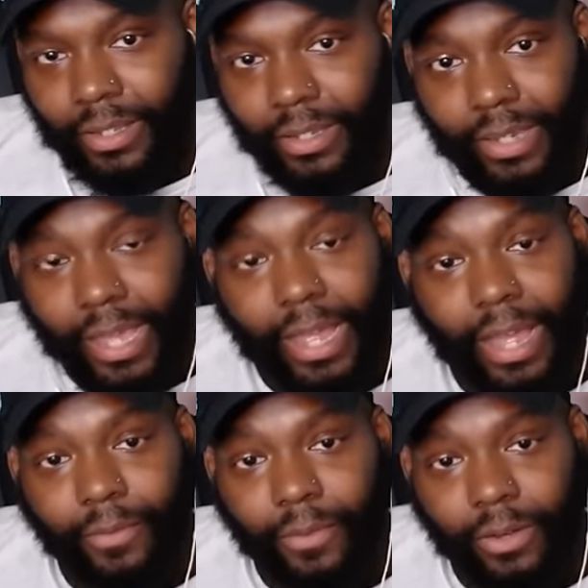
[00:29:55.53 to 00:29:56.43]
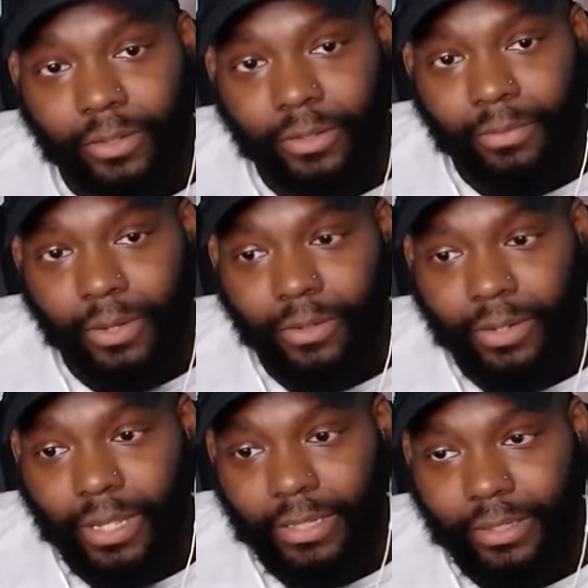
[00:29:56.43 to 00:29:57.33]
They got real smoke.
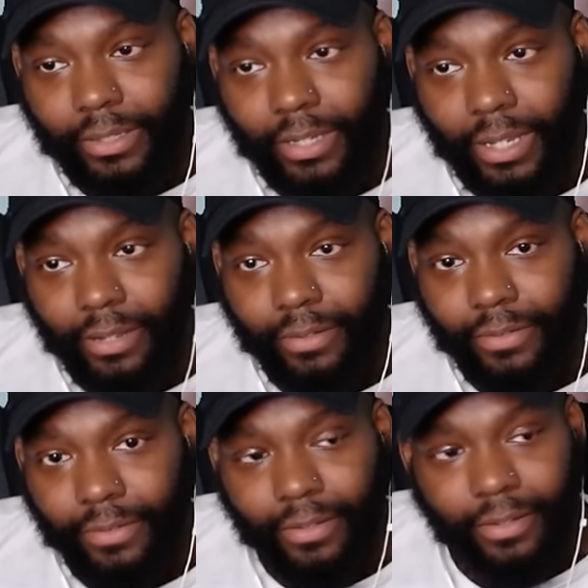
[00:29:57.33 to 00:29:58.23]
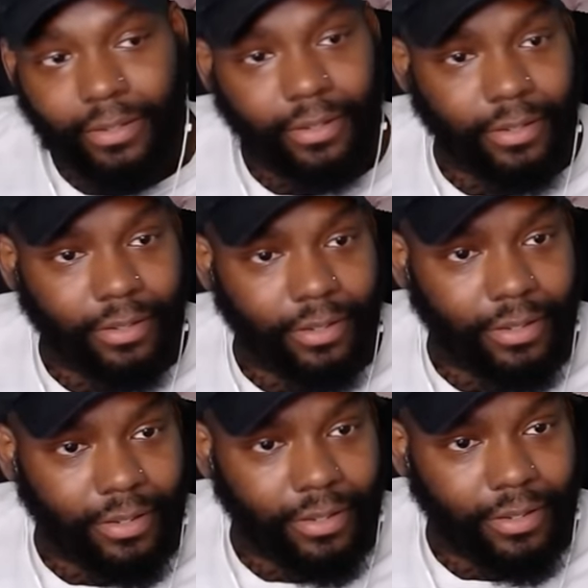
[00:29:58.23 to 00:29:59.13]
That's tough.
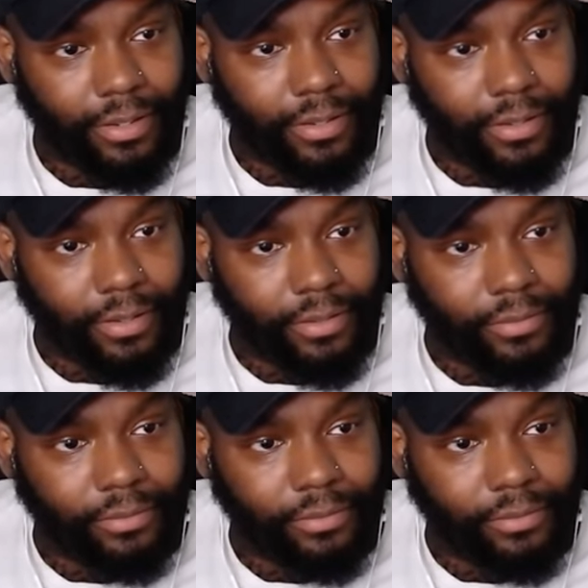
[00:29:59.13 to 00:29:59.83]
Pussy.